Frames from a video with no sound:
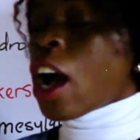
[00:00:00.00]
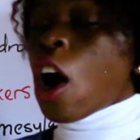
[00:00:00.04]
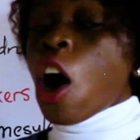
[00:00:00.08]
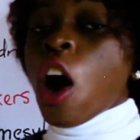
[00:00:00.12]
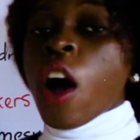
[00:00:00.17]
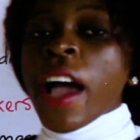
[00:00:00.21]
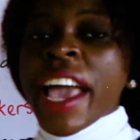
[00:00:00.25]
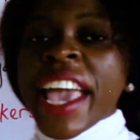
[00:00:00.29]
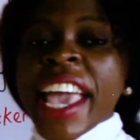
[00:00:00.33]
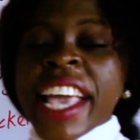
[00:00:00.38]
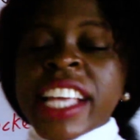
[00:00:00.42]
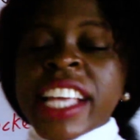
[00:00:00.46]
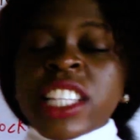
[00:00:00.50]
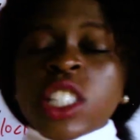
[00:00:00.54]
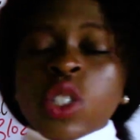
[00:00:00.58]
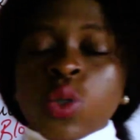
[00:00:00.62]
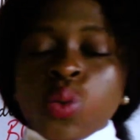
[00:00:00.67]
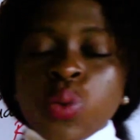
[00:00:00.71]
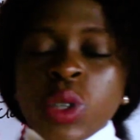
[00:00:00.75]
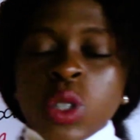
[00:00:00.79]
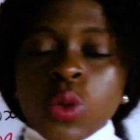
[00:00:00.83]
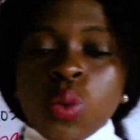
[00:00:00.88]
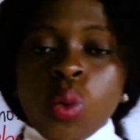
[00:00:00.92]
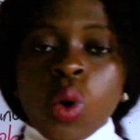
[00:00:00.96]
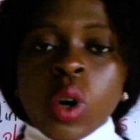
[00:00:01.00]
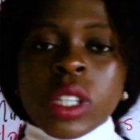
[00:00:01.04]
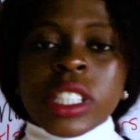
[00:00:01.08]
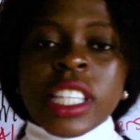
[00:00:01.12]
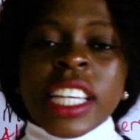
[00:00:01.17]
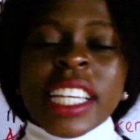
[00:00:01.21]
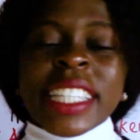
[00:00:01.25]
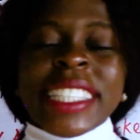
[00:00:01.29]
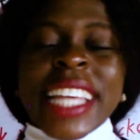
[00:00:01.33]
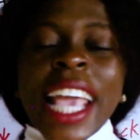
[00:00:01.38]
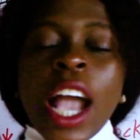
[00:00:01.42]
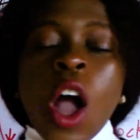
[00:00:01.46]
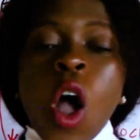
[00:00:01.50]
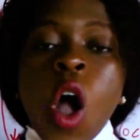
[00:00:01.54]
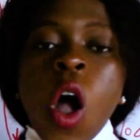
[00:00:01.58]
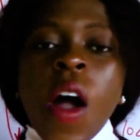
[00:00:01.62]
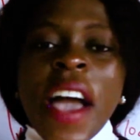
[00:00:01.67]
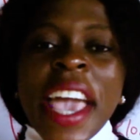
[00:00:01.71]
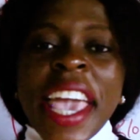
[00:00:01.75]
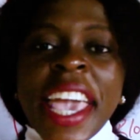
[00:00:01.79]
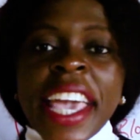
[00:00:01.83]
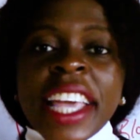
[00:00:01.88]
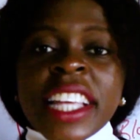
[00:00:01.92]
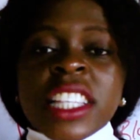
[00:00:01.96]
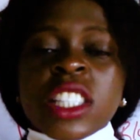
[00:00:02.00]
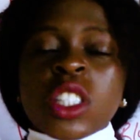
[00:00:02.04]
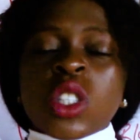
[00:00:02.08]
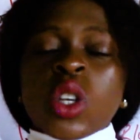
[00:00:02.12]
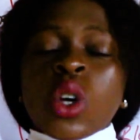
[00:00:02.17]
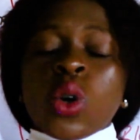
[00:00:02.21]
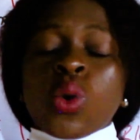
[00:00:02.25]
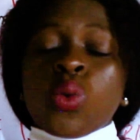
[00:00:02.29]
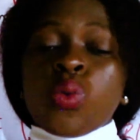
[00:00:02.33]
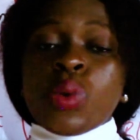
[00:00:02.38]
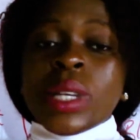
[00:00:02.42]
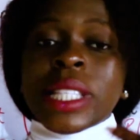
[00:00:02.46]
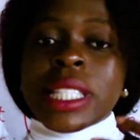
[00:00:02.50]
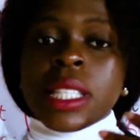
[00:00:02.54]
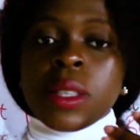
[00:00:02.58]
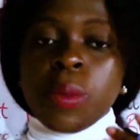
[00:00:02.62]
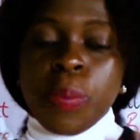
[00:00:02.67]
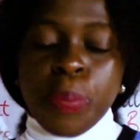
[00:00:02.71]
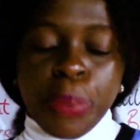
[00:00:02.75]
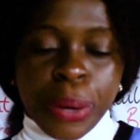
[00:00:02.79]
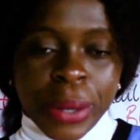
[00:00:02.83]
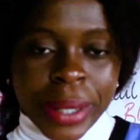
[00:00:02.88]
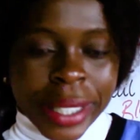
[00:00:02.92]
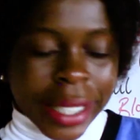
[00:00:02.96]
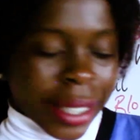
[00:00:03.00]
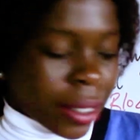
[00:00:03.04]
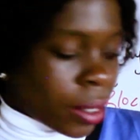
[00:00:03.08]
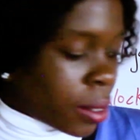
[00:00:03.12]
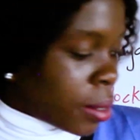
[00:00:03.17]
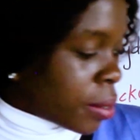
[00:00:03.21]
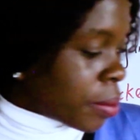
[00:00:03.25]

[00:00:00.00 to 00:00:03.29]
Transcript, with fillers: all ends with what? They all ends with pril.